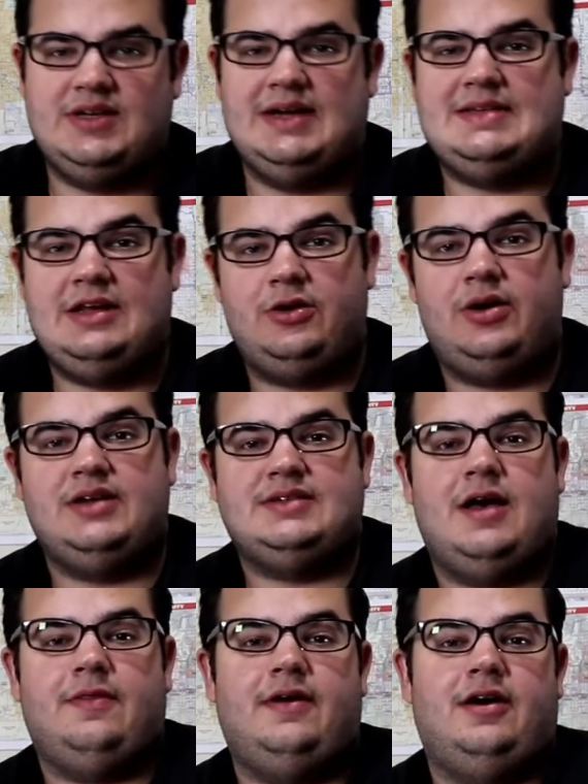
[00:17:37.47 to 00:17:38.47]
itineraries
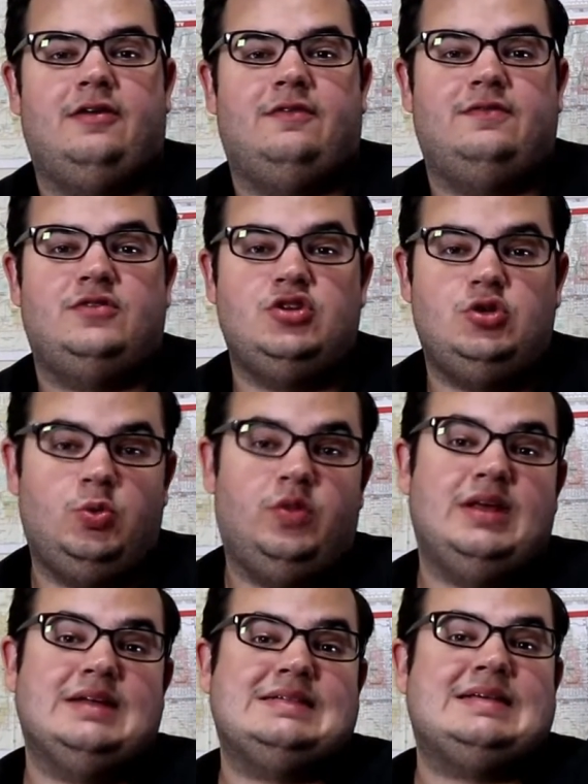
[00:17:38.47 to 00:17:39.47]
out there to do
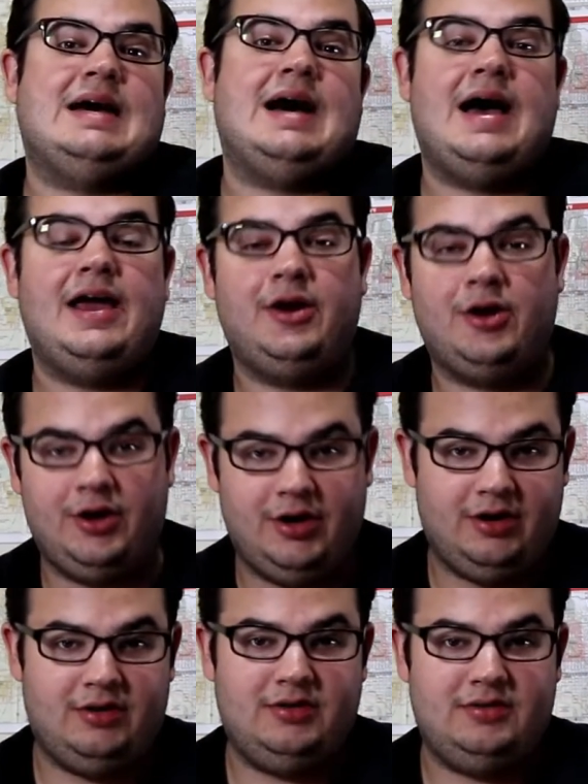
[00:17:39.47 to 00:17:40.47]
the entire